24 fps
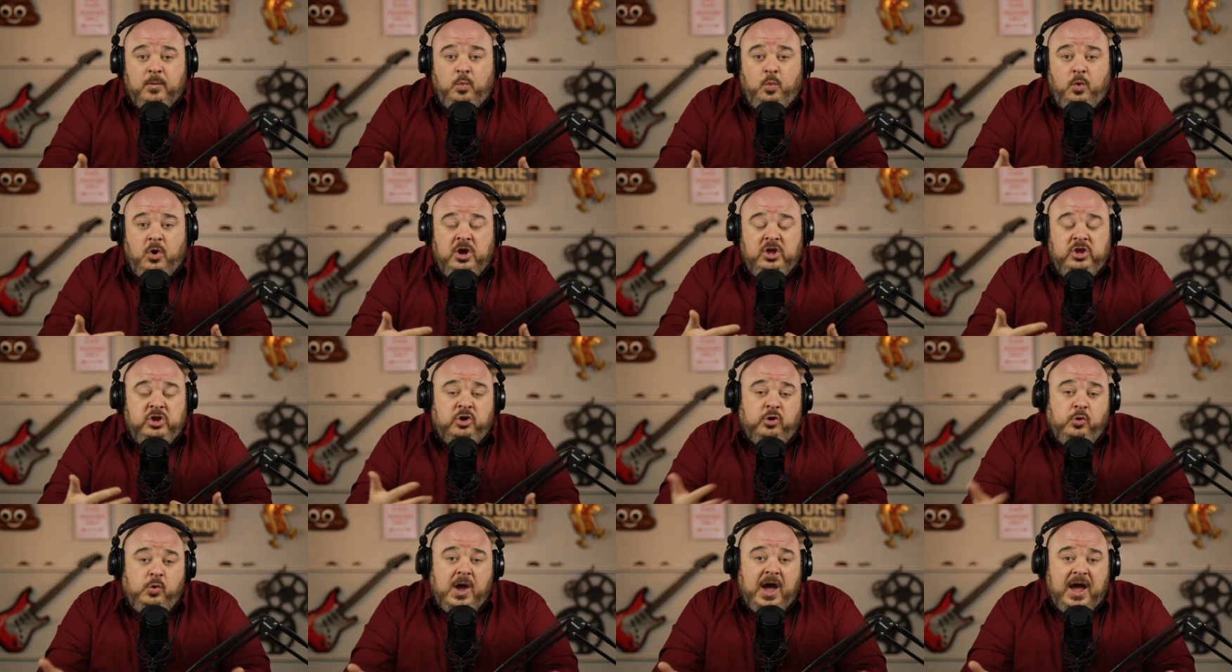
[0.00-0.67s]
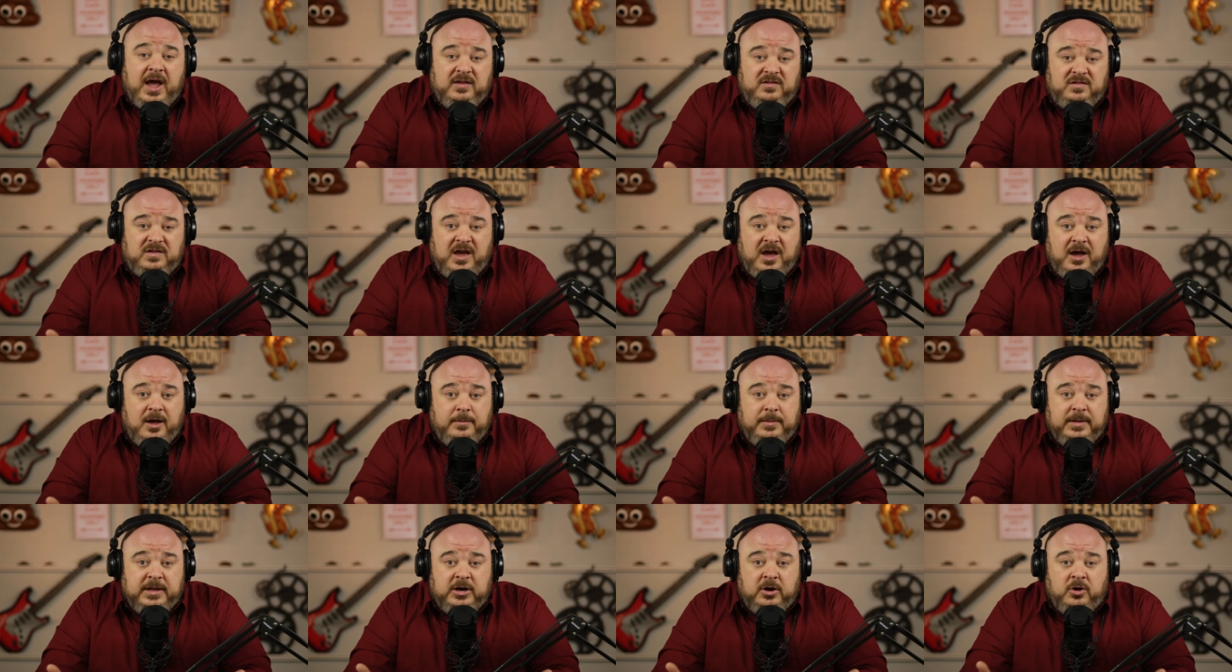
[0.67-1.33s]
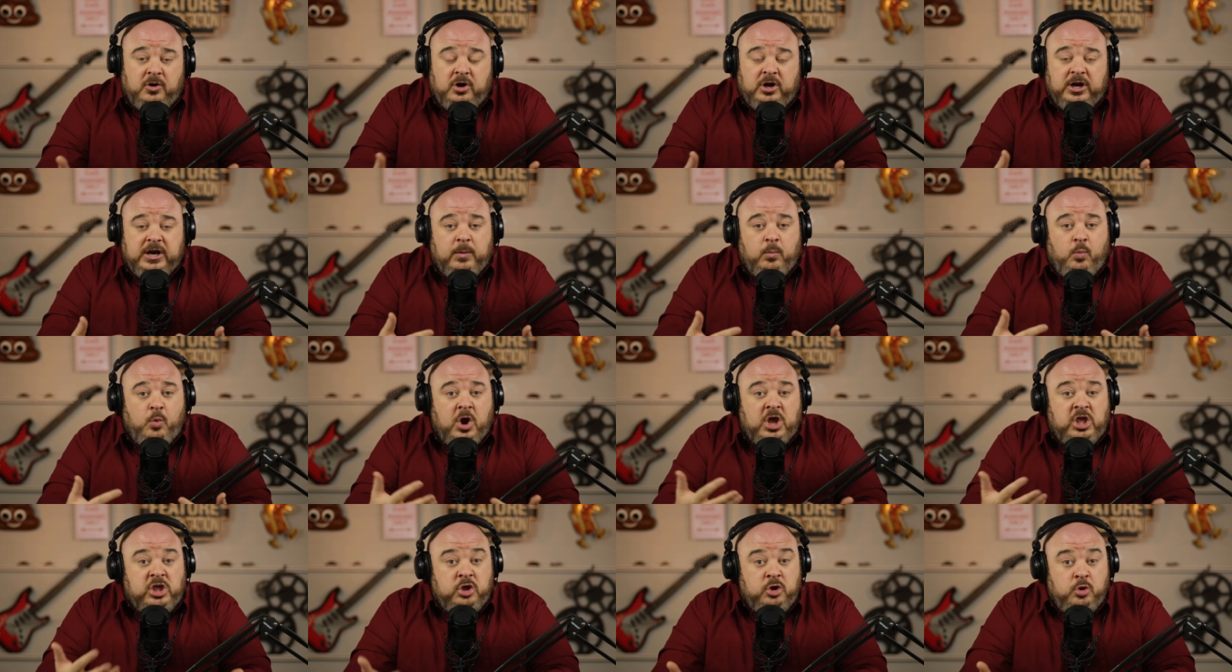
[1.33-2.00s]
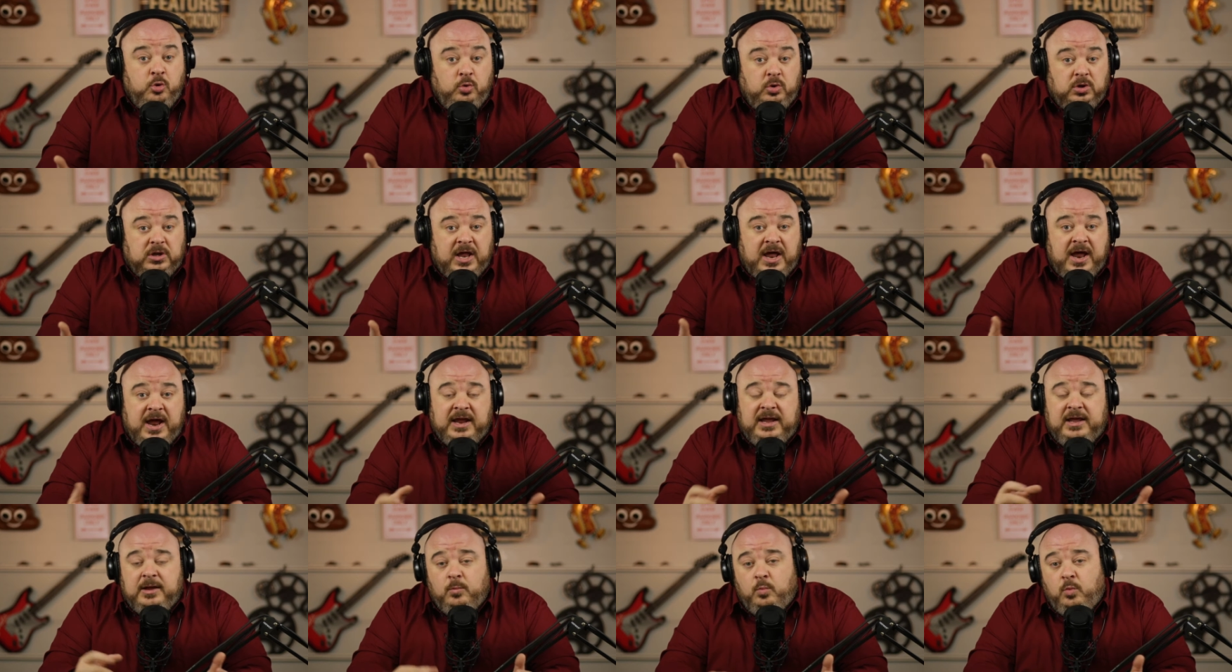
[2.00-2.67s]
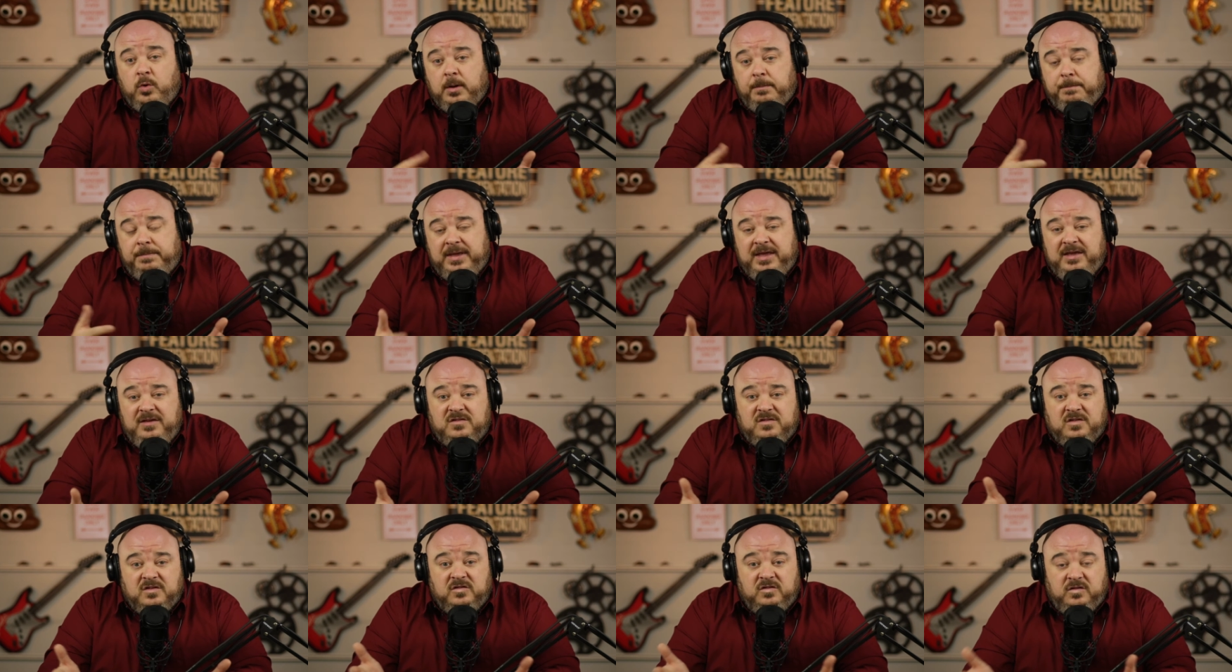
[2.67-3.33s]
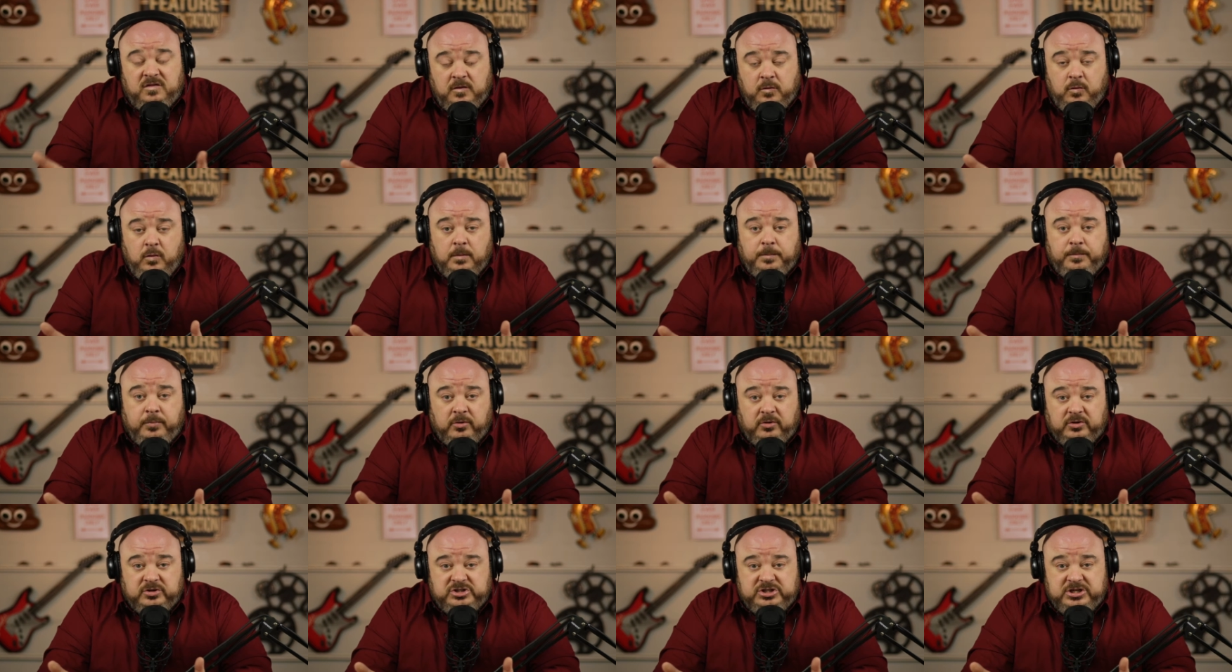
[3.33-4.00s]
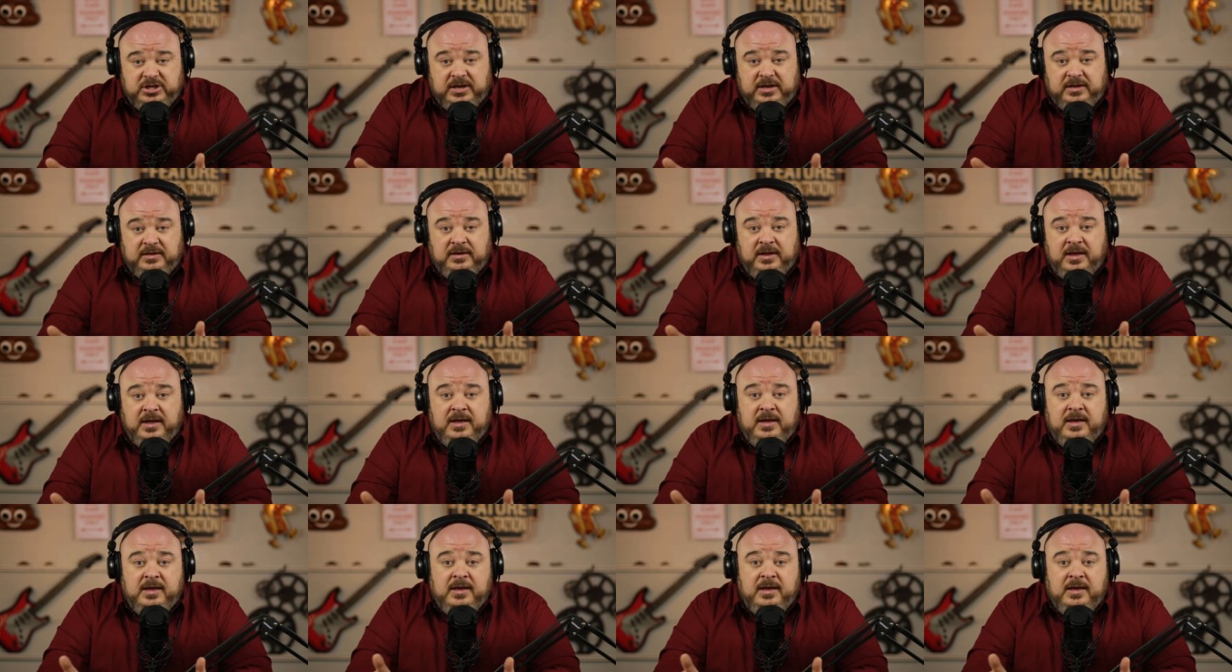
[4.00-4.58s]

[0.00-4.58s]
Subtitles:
what you guys comment on and what you like and what pieces you appreciate.